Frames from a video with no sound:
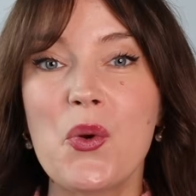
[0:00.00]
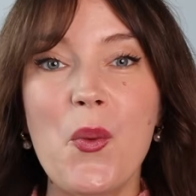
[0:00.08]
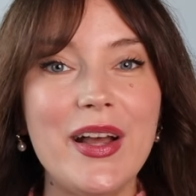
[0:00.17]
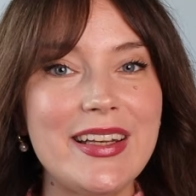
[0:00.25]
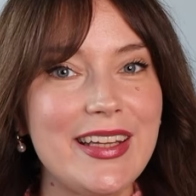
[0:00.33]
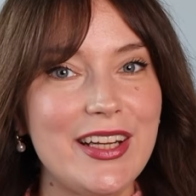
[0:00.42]

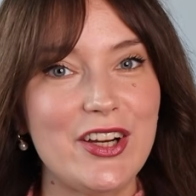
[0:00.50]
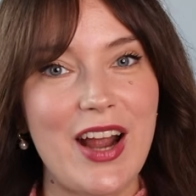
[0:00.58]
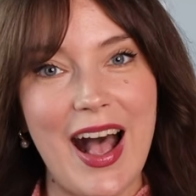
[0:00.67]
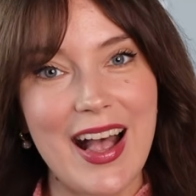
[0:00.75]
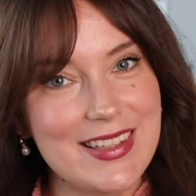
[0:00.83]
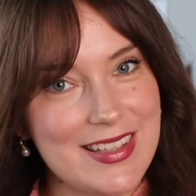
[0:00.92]
1 year,
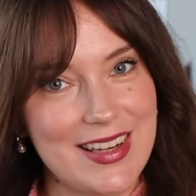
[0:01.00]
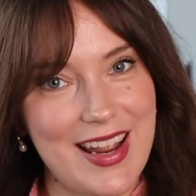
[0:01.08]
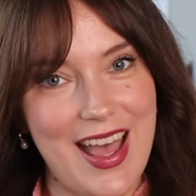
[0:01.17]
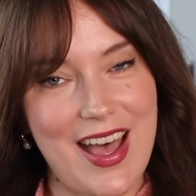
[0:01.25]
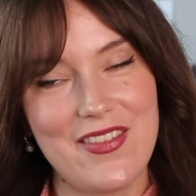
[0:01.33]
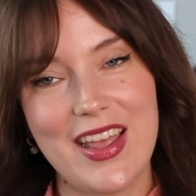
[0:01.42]
I didn't
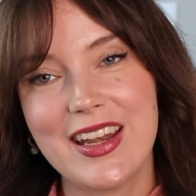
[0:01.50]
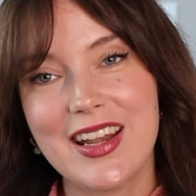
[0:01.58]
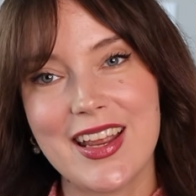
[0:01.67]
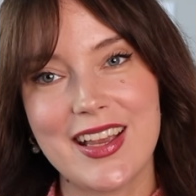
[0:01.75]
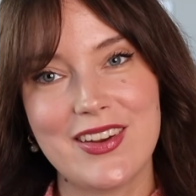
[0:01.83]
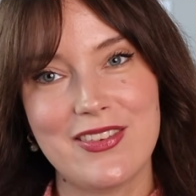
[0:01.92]
have any
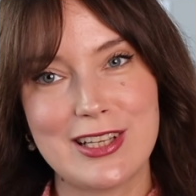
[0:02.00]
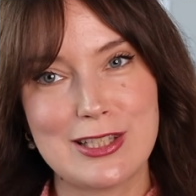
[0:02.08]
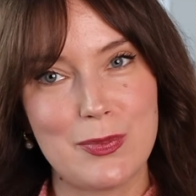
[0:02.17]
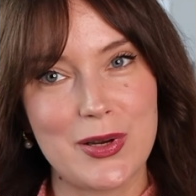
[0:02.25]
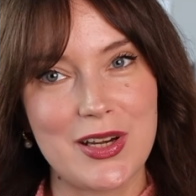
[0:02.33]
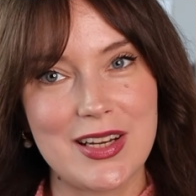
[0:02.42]
negative
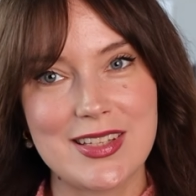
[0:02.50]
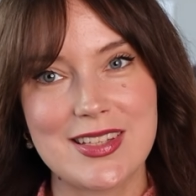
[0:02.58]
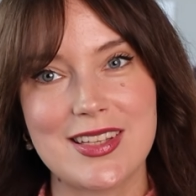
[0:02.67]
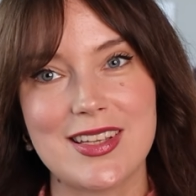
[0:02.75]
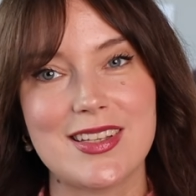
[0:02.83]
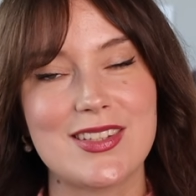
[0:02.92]

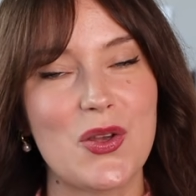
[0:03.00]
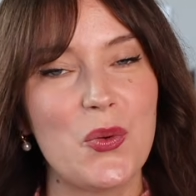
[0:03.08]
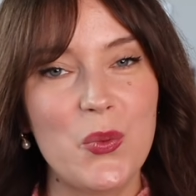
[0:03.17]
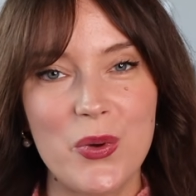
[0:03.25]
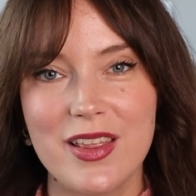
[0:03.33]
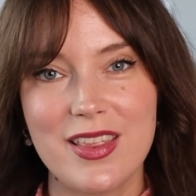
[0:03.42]
experiences
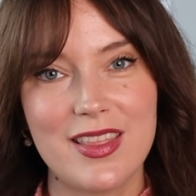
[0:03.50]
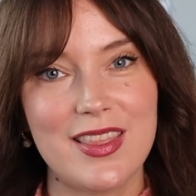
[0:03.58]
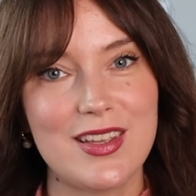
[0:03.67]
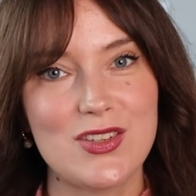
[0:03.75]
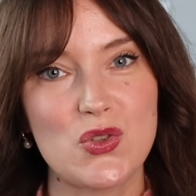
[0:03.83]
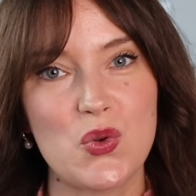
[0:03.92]
with
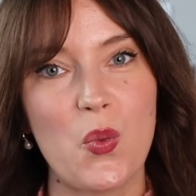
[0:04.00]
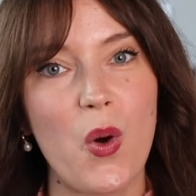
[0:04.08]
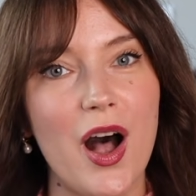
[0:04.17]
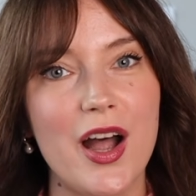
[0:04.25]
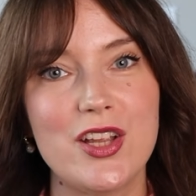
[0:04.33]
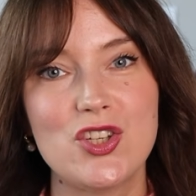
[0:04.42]
this
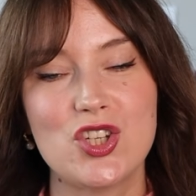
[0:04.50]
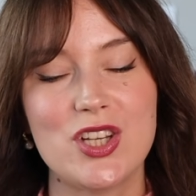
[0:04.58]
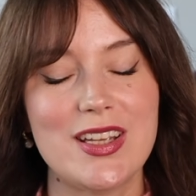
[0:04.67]
watch.